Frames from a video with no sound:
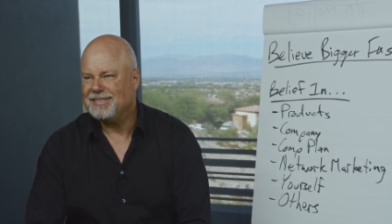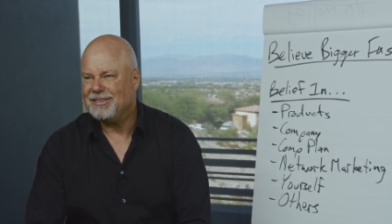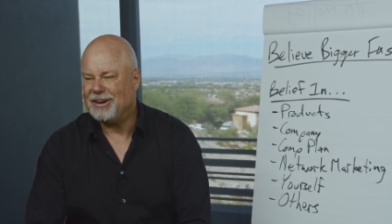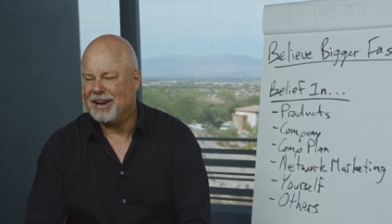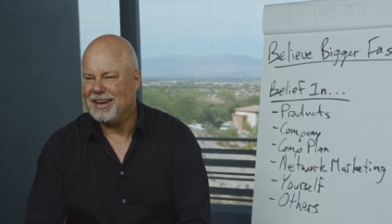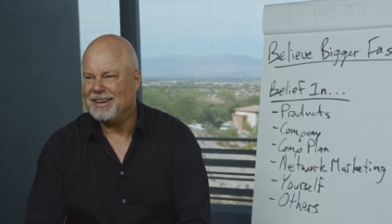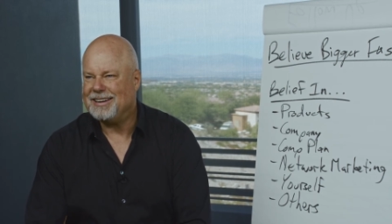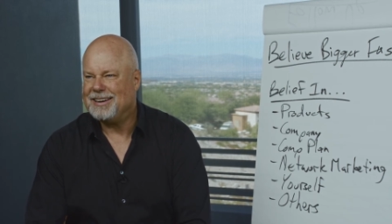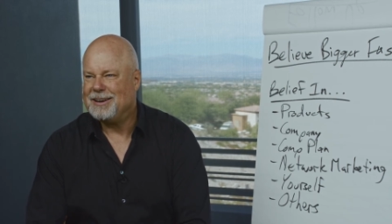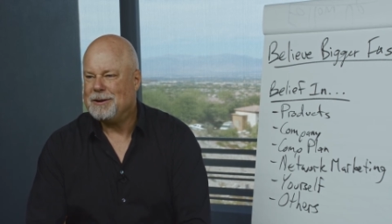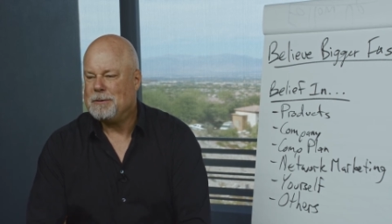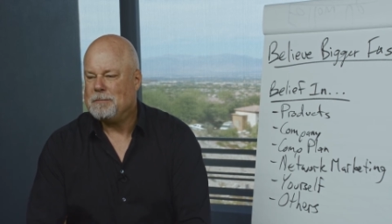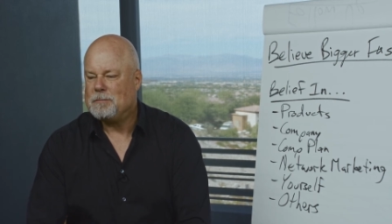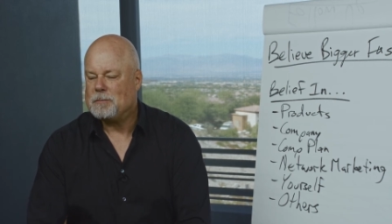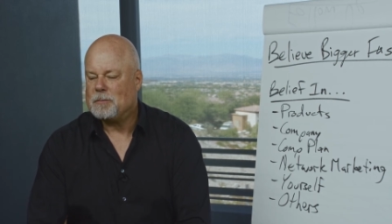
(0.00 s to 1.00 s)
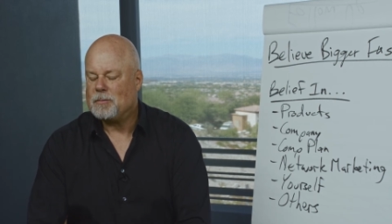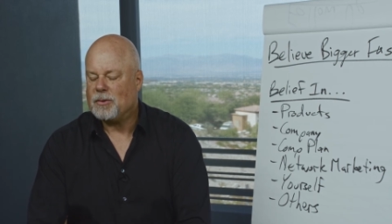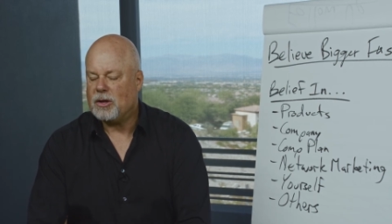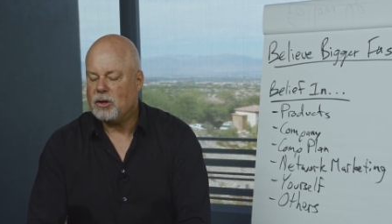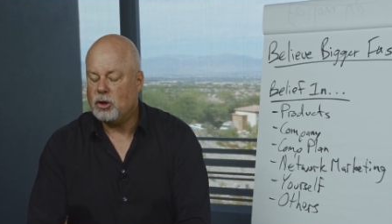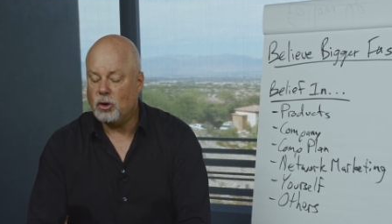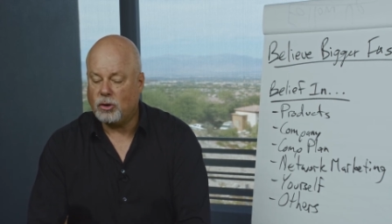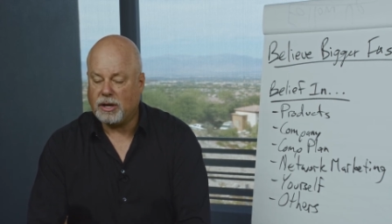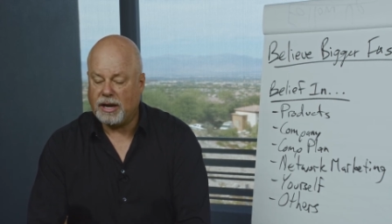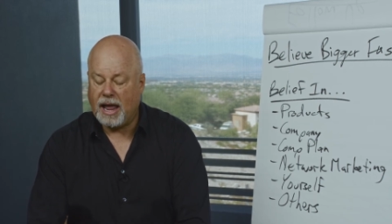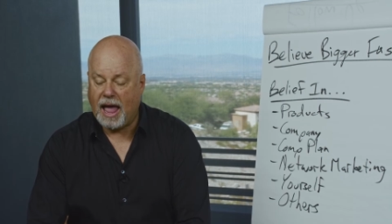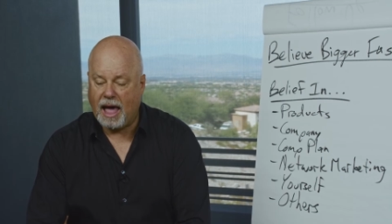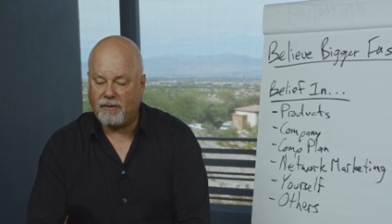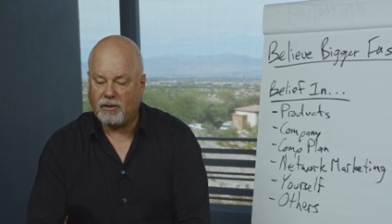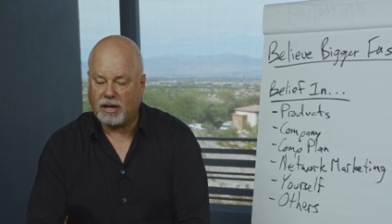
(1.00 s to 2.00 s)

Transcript: right? You can have a